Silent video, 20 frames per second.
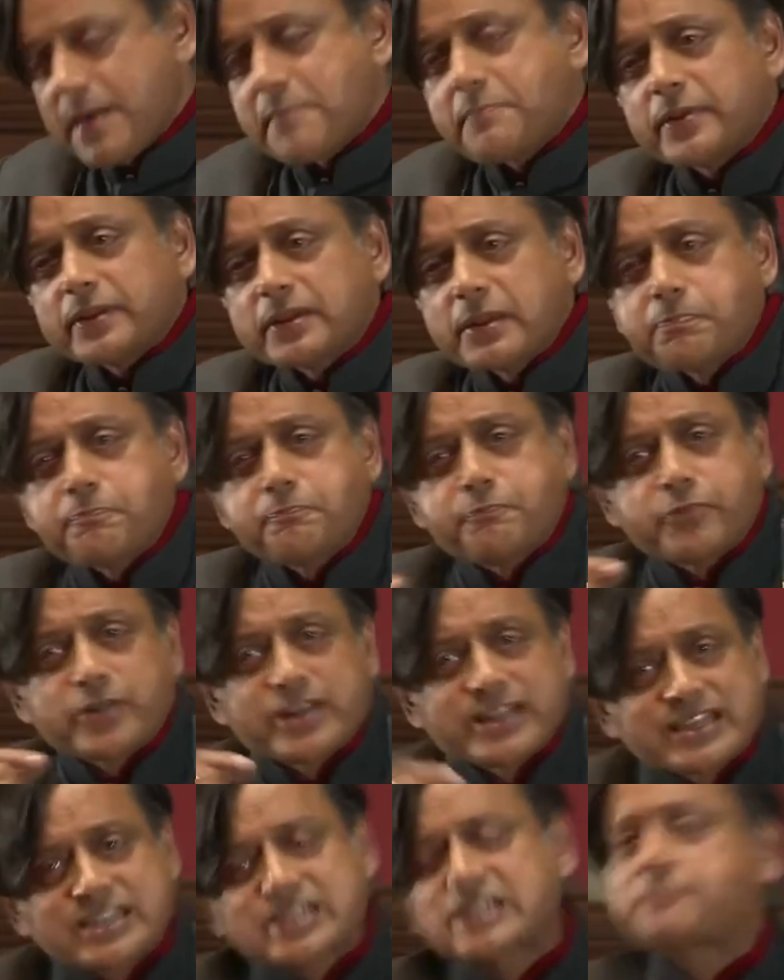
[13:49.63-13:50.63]
But the
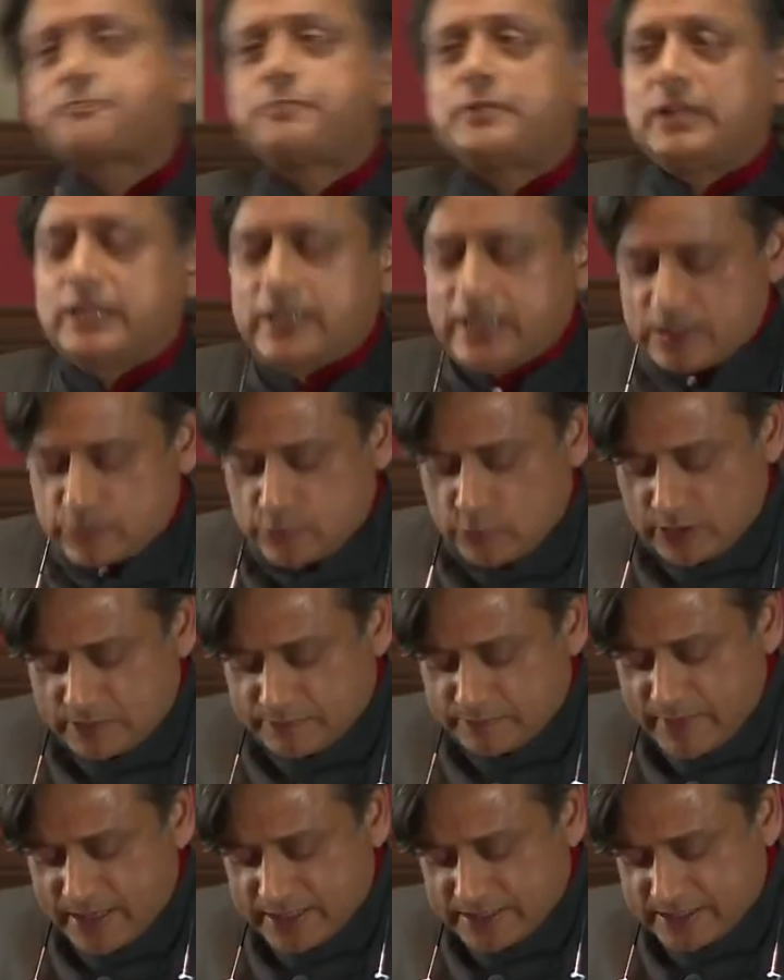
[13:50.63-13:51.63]
principle is
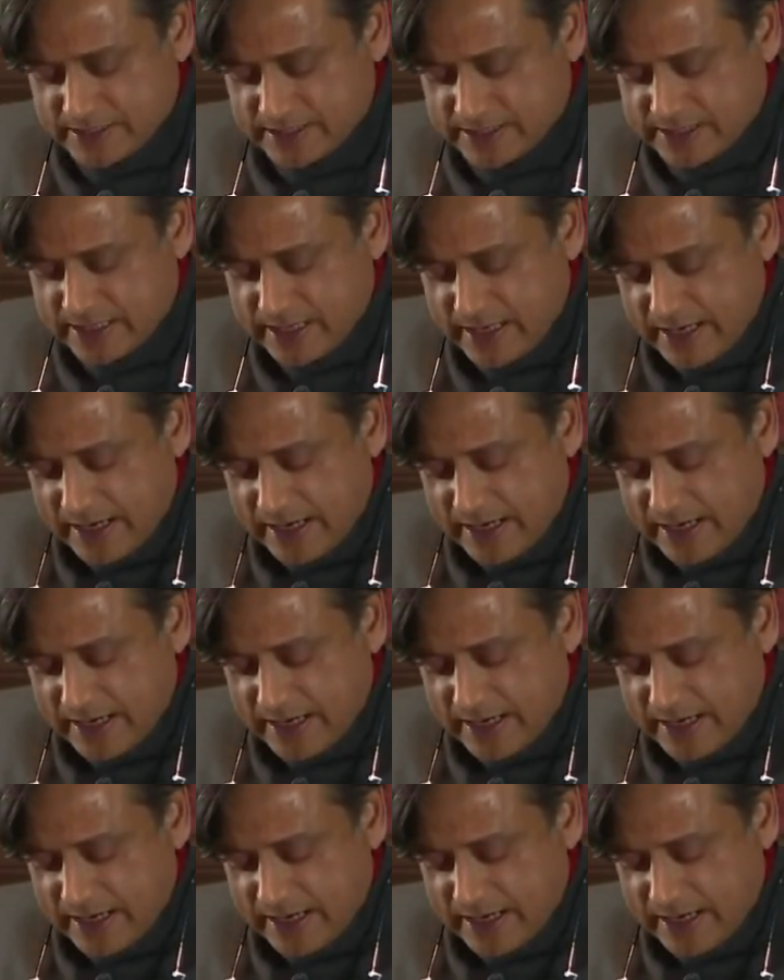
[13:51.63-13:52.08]
what matters.